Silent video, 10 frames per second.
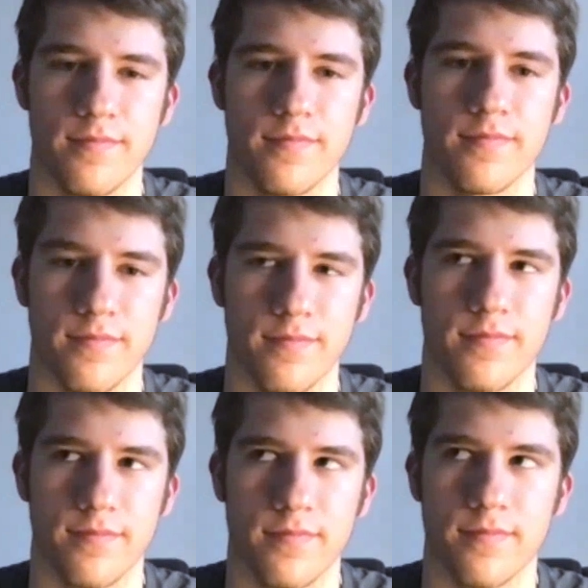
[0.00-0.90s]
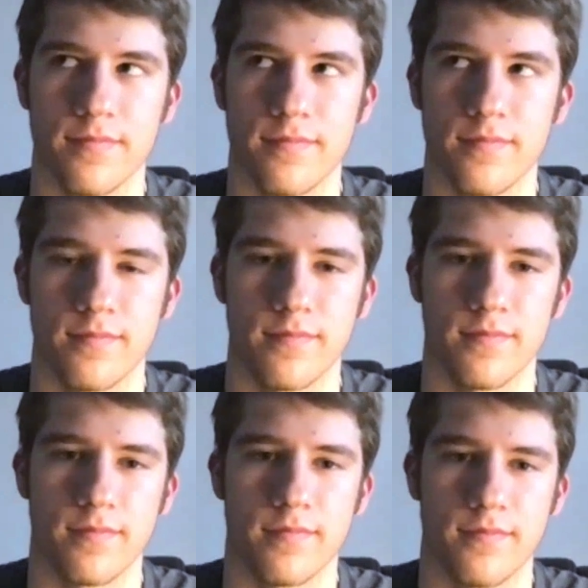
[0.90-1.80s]

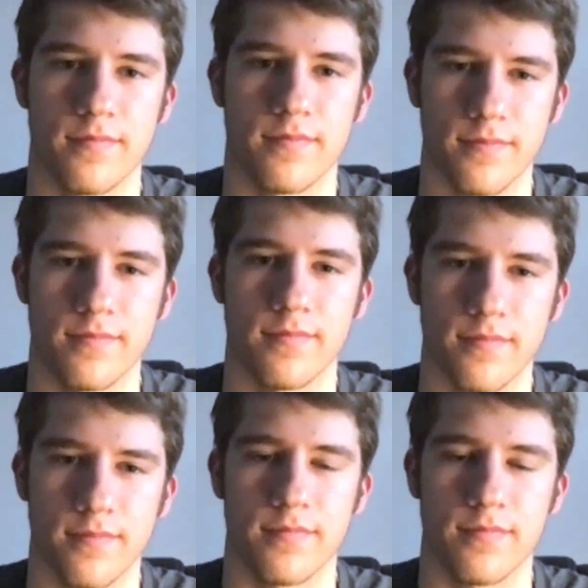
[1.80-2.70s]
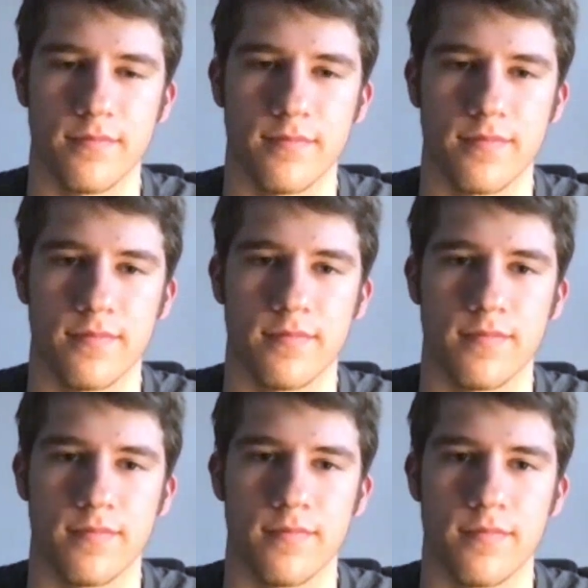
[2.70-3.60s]

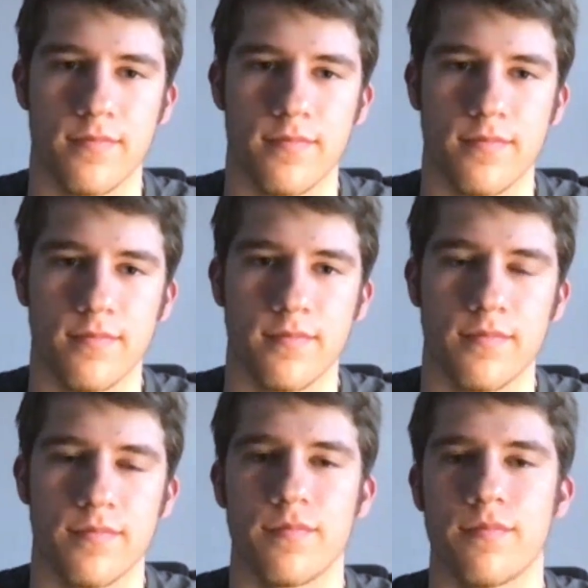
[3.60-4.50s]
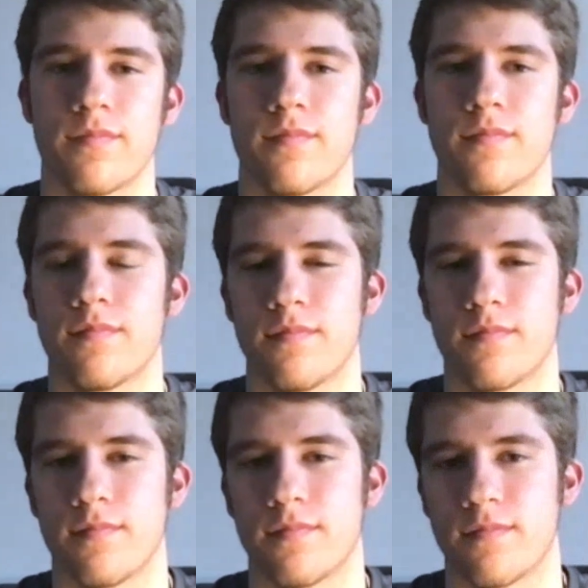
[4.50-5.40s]

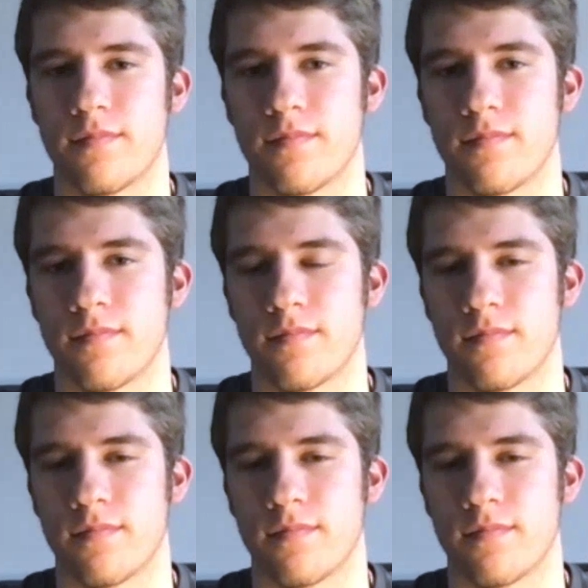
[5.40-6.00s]
The person shown says nothing.